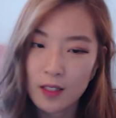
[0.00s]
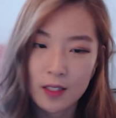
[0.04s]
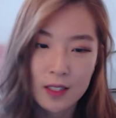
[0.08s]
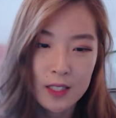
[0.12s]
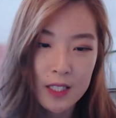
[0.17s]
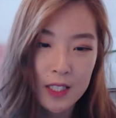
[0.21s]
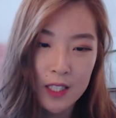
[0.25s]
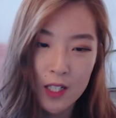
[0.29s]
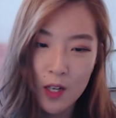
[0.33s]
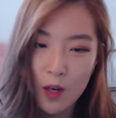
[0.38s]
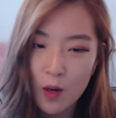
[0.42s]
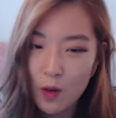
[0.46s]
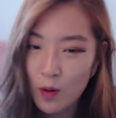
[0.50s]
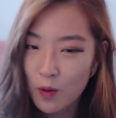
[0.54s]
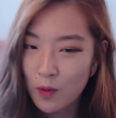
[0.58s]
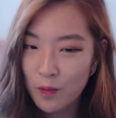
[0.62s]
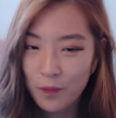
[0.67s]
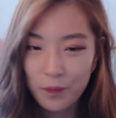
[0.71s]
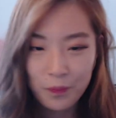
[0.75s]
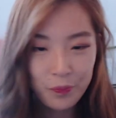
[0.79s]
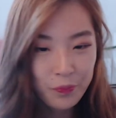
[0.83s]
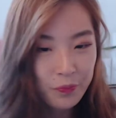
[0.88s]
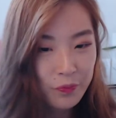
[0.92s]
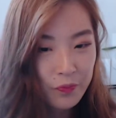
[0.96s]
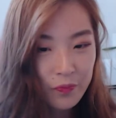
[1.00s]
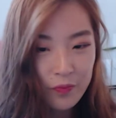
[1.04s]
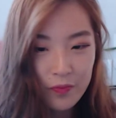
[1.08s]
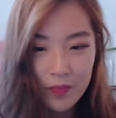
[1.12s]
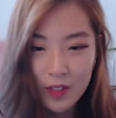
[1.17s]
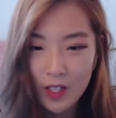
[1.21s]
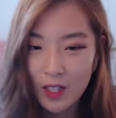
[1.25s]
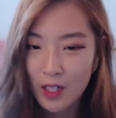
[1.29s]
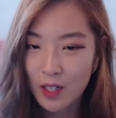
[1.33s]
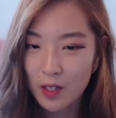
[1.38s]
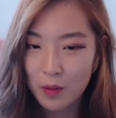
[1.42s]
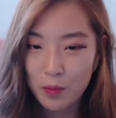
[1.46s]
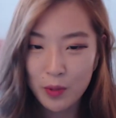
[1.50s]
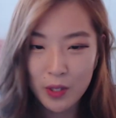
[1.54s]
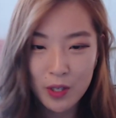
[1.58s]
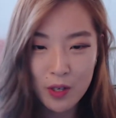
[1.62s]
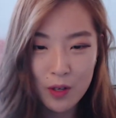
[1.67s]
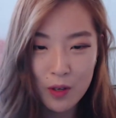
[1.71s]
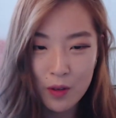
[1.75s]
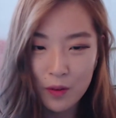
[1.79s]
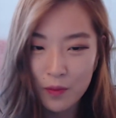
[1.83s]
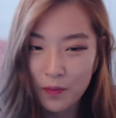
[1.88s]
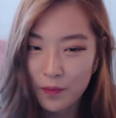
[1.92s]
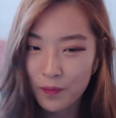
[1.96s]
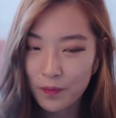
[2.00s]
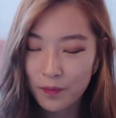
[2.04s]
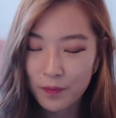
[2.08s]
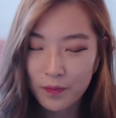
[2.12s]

Dio, here we go.